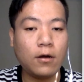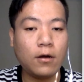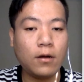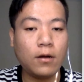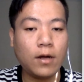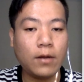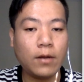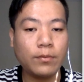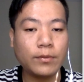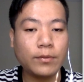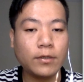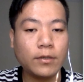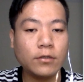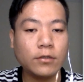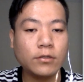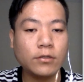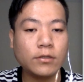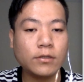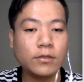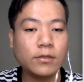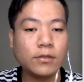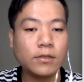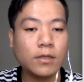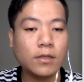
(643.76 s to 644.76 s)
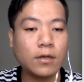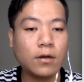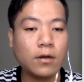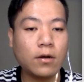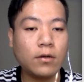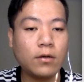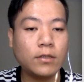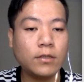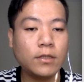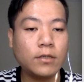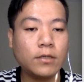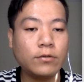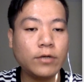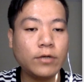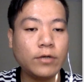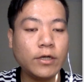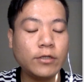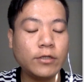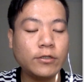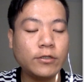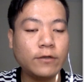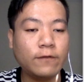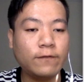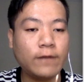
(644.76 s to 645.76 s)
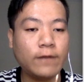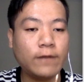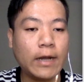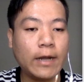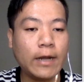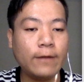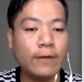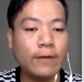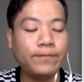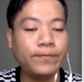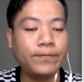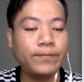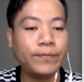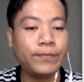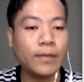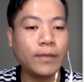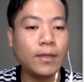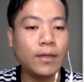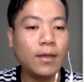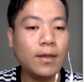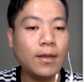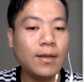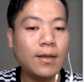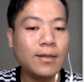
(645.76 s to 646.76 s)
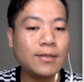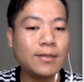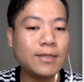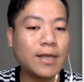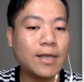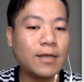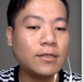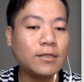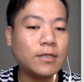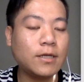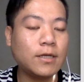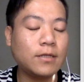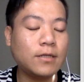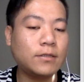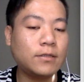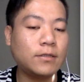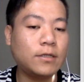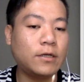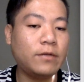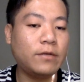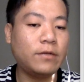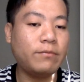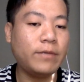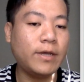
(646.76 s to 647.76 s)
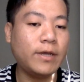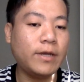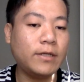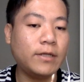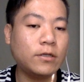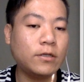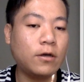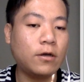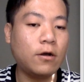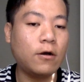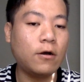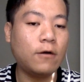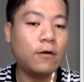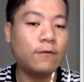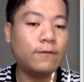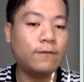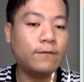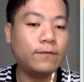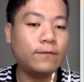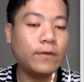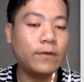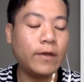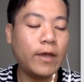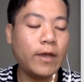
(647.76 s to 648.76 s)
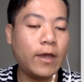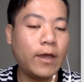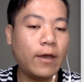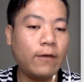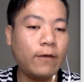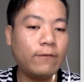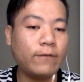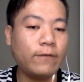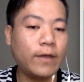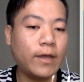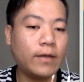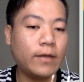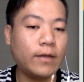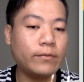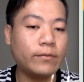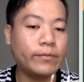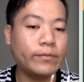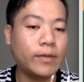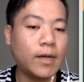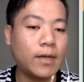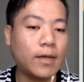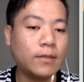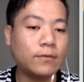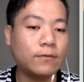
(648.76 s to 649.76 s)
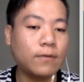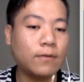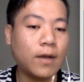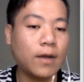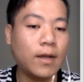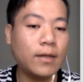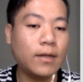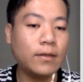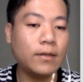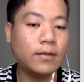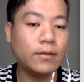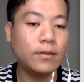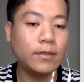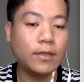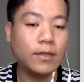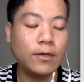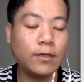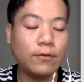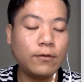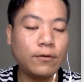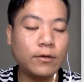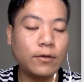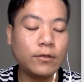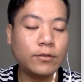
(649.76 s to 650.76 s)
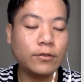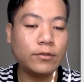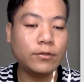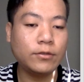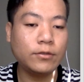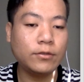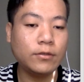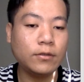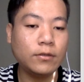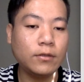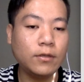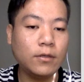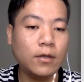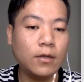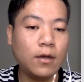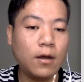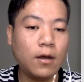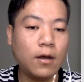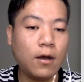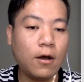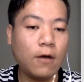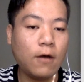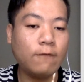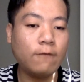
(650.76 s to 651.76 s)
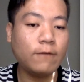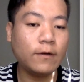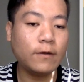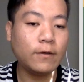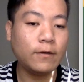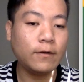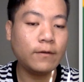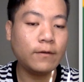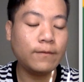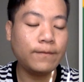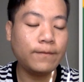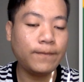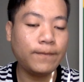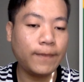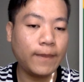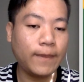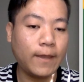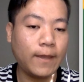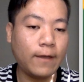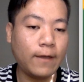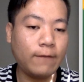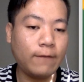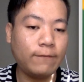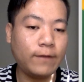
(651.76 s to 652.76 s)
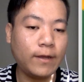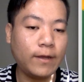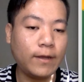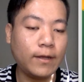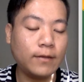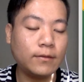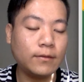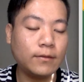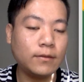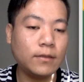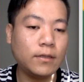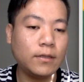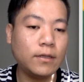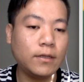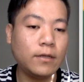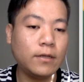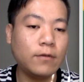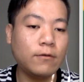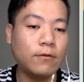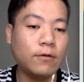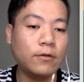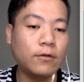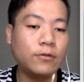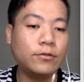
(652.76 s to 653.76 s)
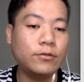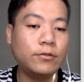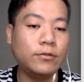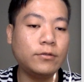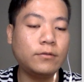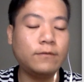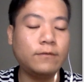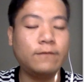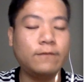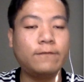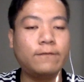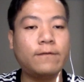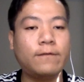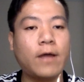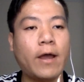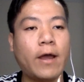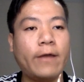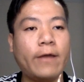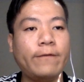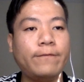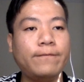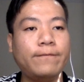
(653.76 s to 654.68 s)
approaches the golden ratio 5, that is the limit of fn plus 1 equal to over fn equal to 5.